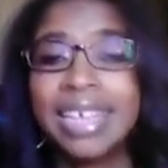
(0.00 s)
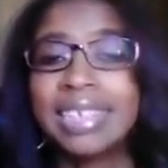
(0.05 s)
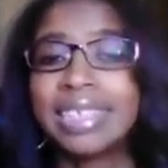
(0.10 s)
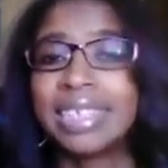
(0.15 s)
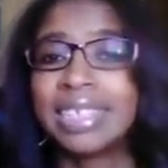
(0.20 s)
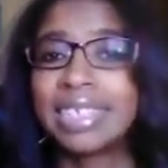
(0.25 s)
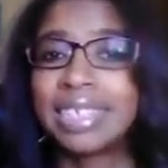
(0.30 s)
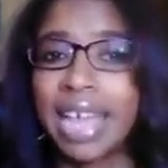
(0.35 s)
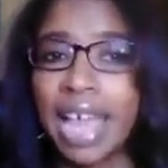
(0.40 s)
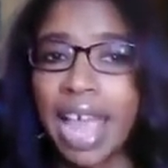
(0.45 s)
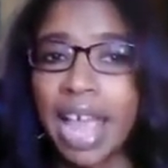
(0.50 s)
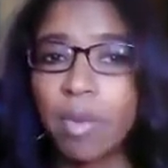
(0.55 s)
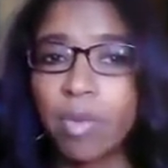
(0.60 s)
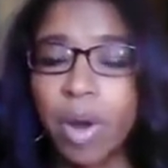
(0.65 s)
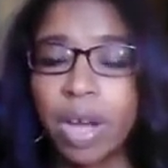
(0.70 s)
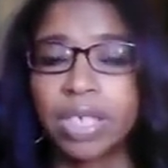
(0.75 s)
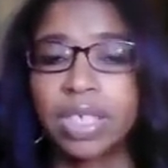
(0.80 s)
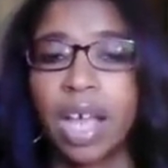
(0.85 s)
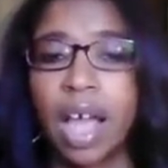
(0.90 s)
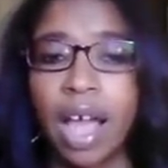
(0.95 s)
Today,
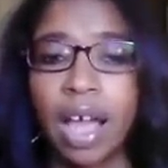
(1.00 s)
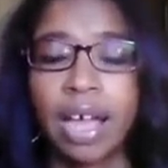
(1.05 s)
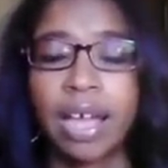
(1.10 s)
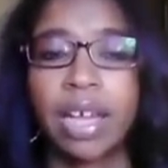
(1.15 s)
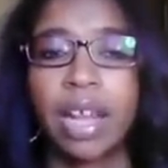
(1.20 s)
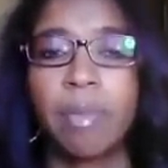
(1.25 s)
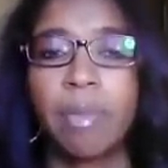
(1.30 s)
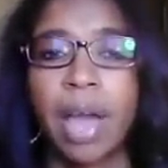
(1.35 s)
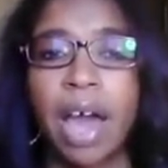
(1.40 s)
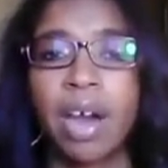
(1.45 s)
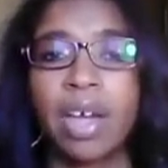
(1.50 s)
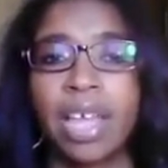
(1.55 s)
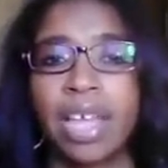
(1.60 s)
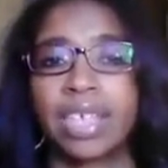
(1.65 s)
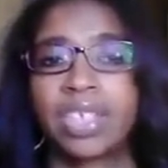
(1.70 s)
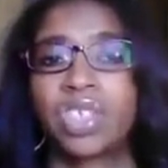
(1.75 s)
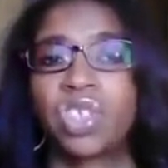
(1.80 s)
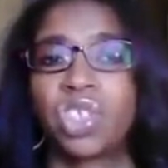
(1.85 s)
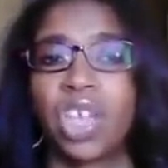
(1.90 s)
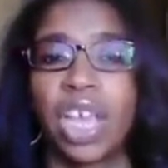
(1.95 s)
we're talking about
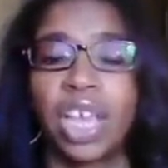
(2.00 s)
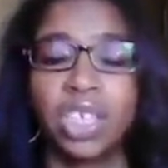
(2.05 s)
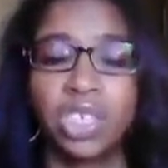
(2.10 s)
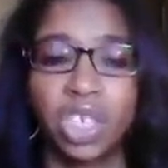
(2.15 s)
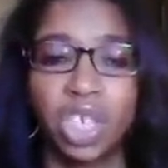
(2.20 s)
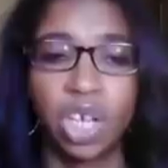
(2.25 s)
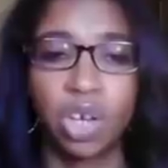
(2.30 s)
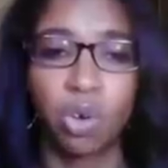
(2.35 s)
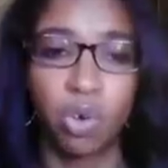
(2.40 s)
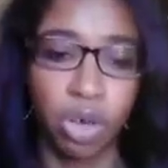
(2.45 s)
exchanging